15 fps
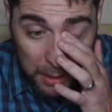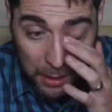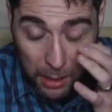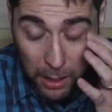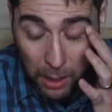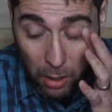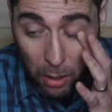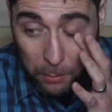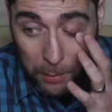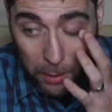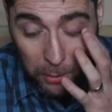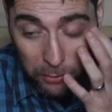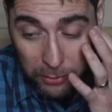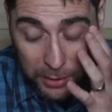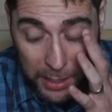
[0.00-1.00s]

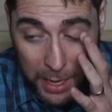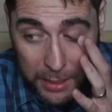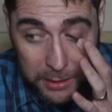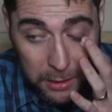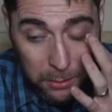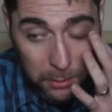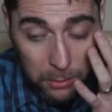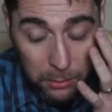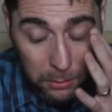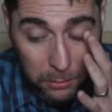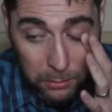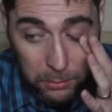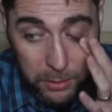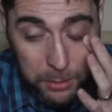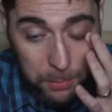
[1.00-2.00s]
almost, he hasn't
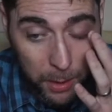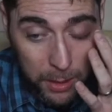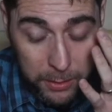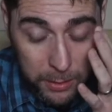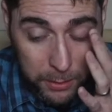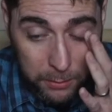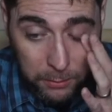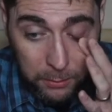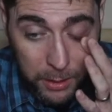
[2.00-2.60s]
responded.